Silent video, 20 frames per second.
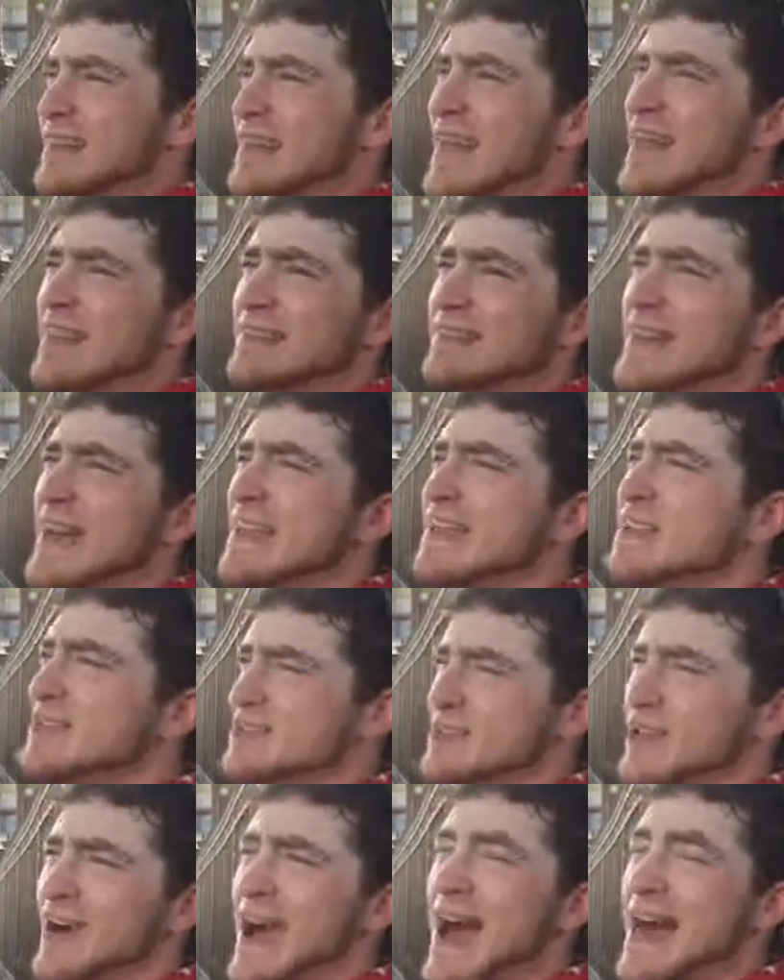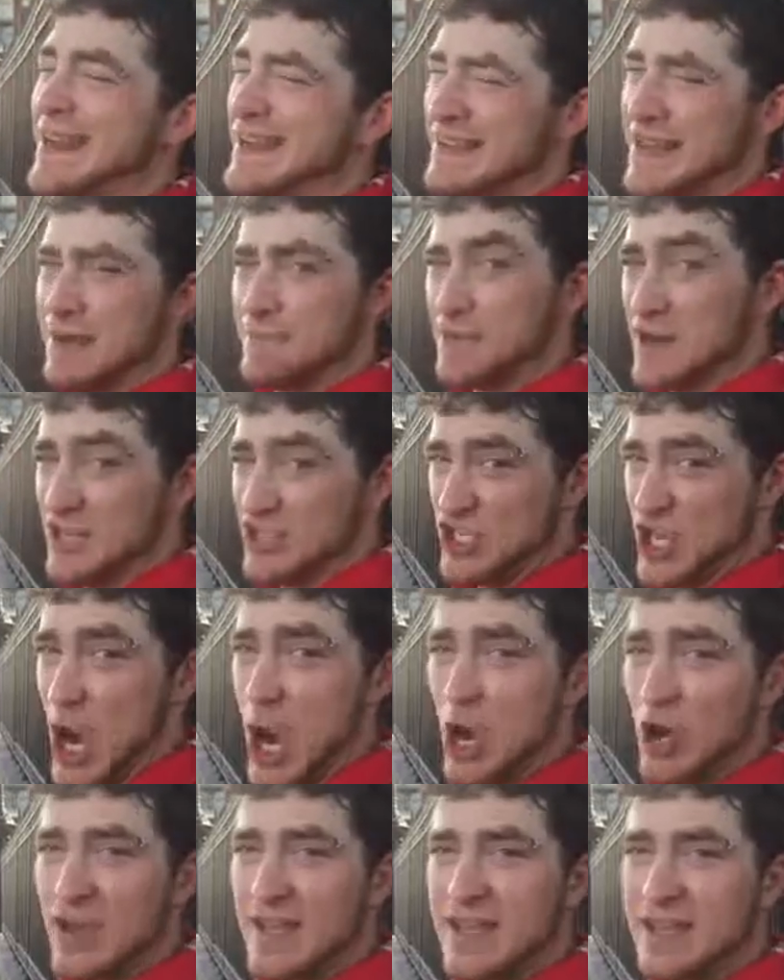They use a lot of different
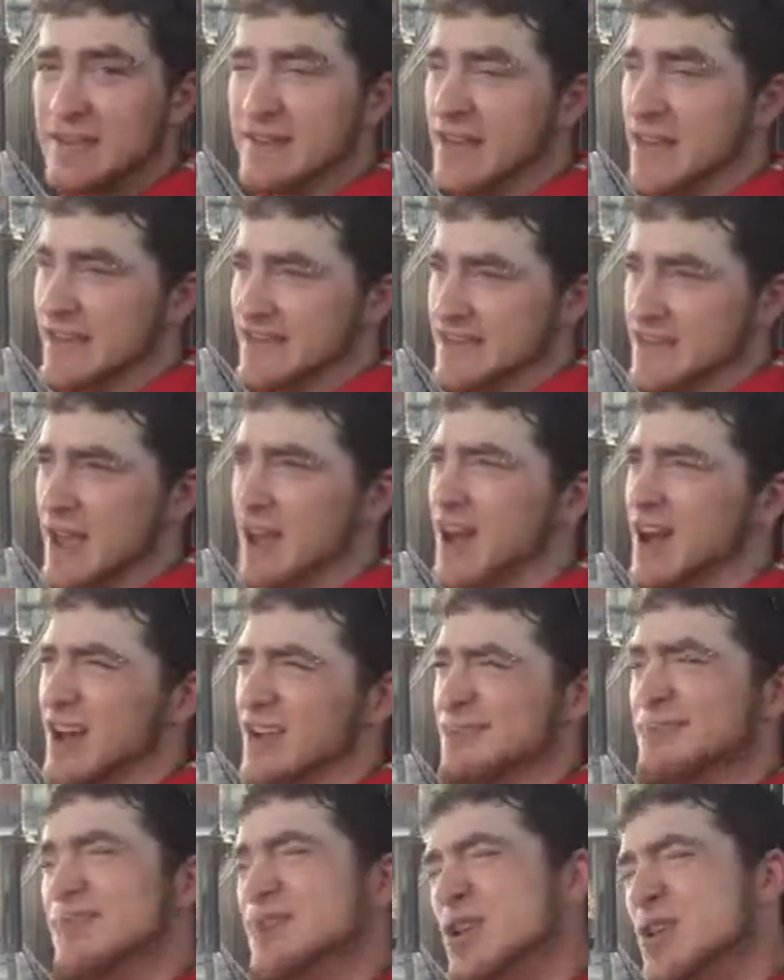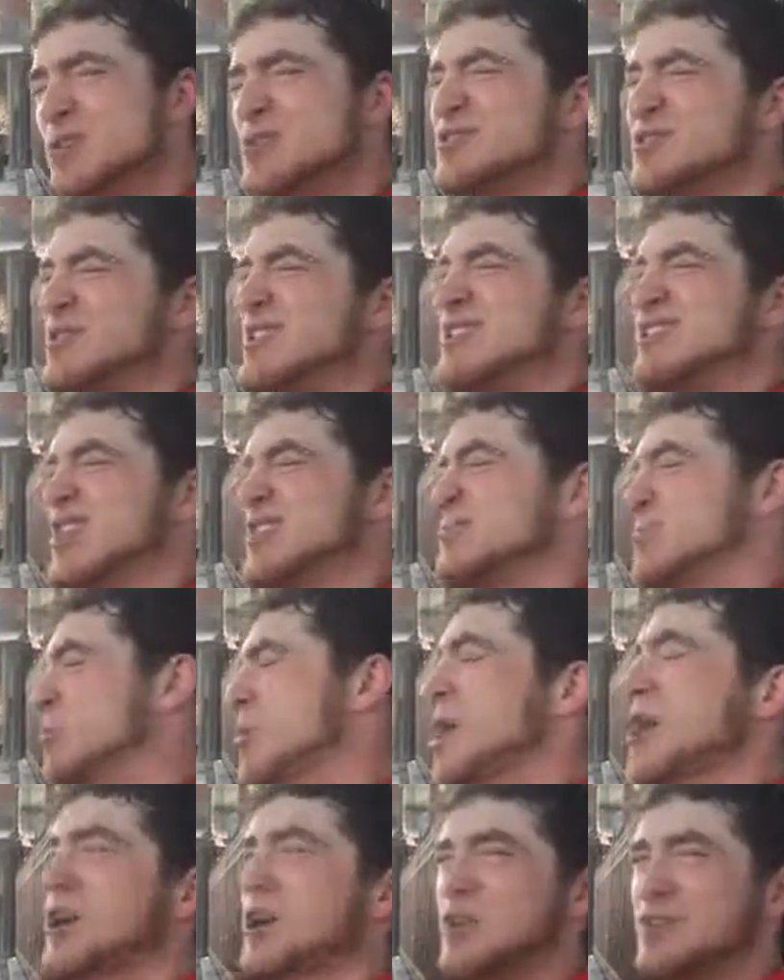jargon that's usually just
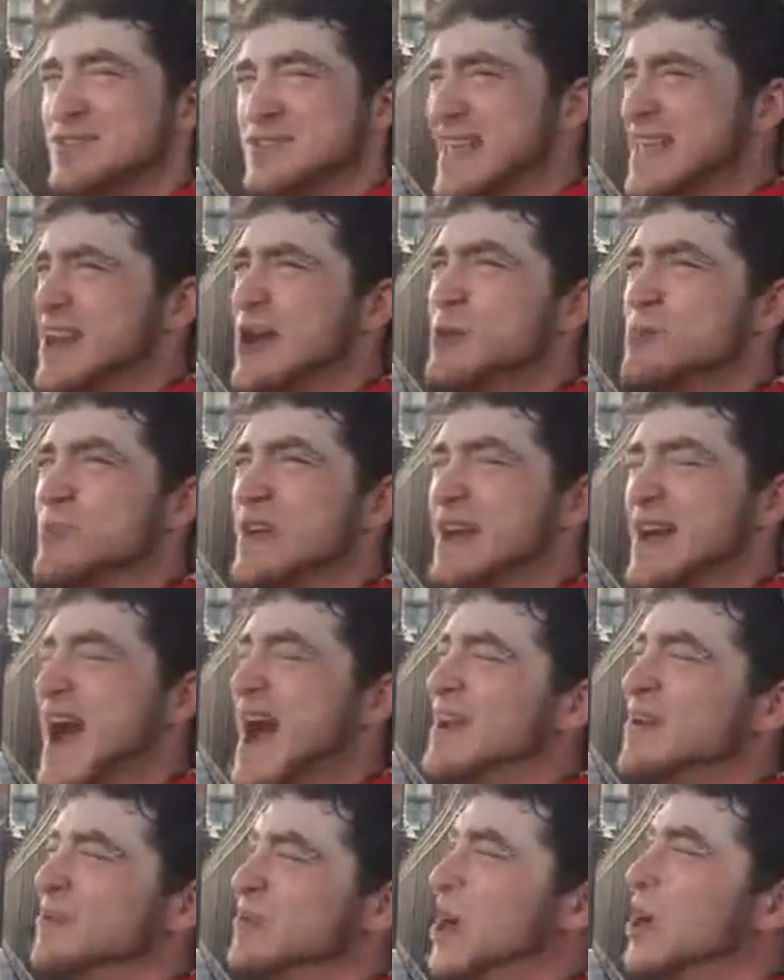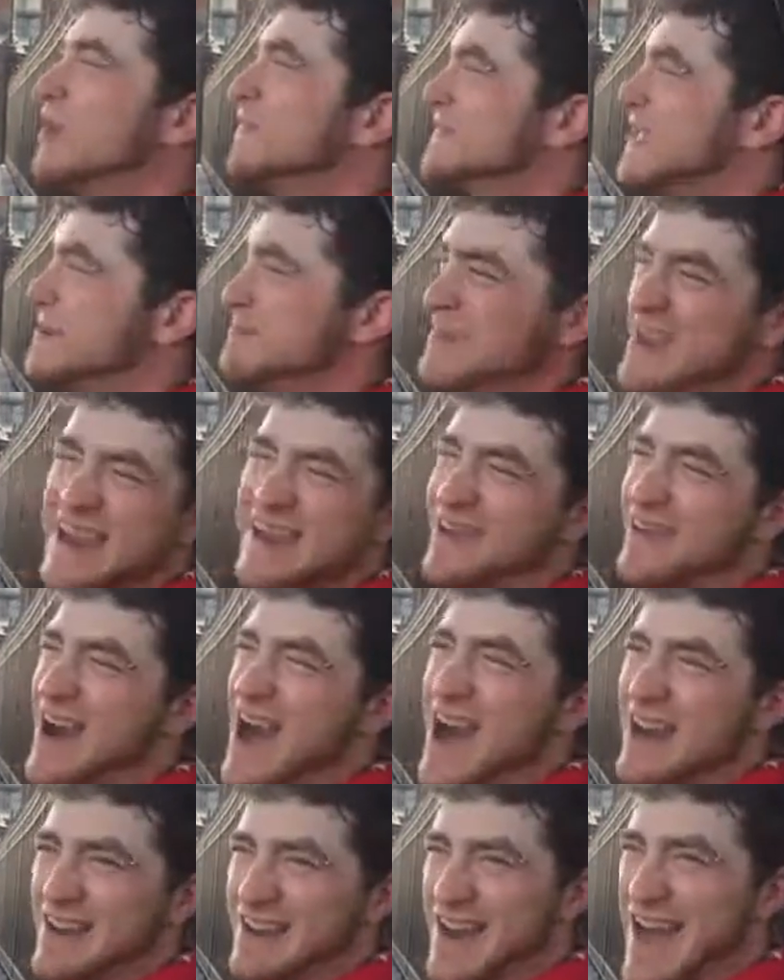words. They don't really, I don't know if they mean a
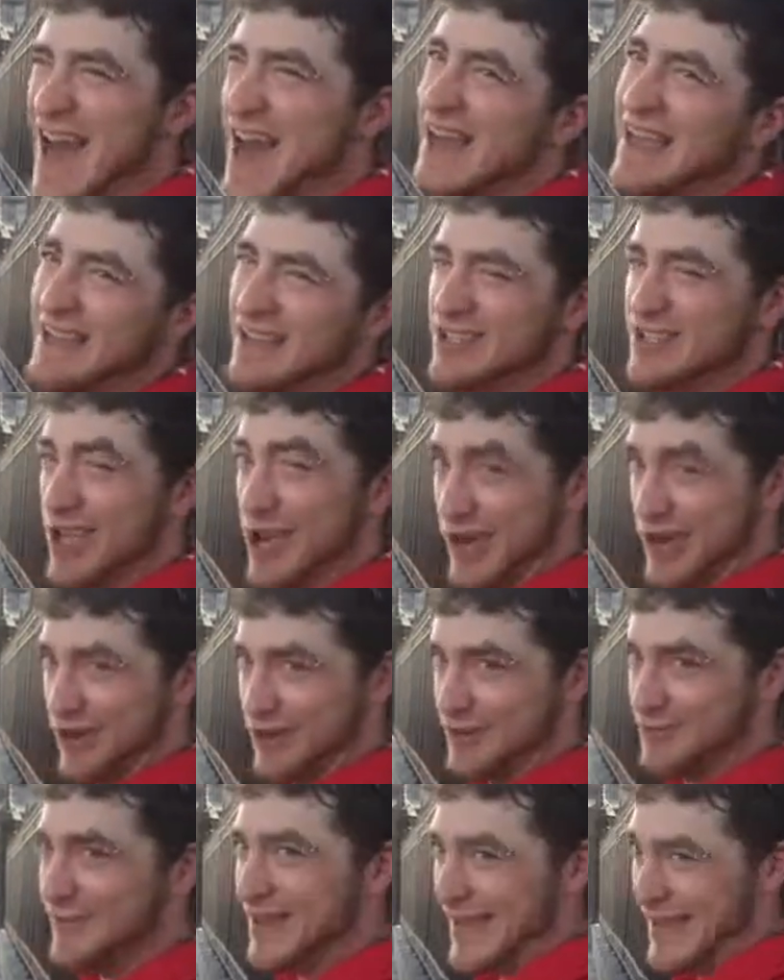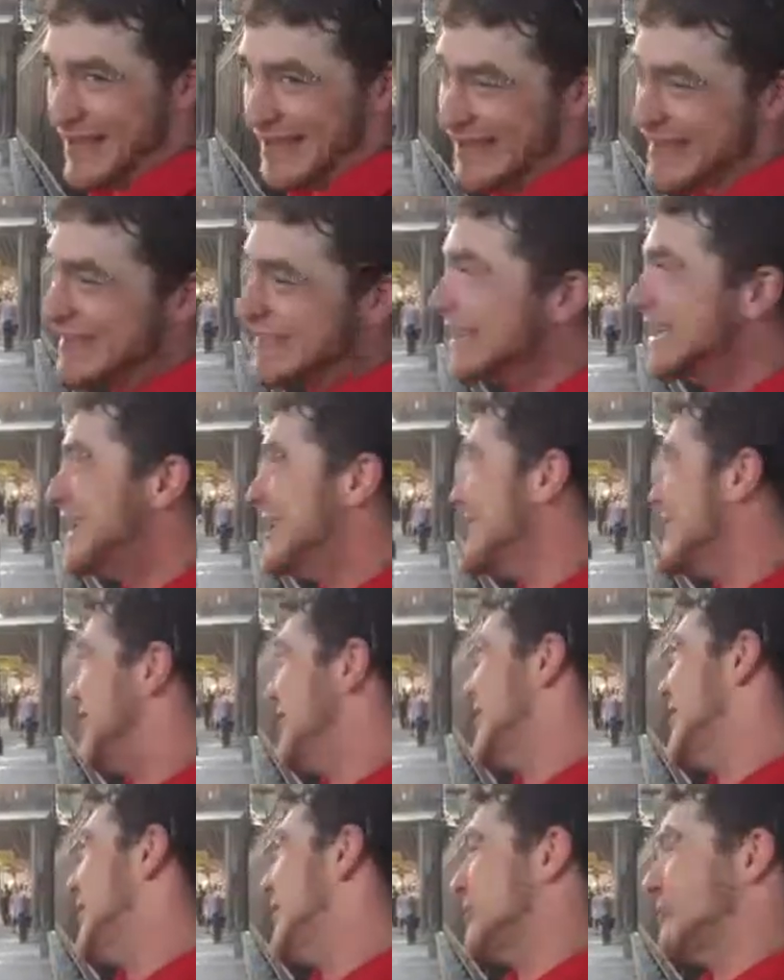lot or not, you heard me,
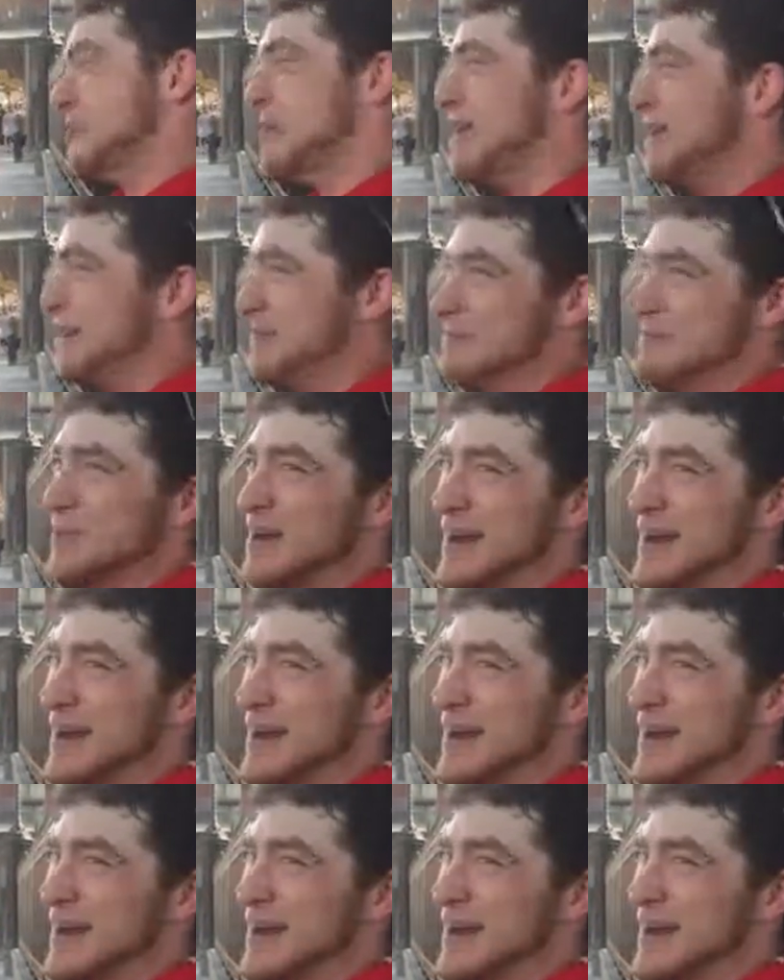or what.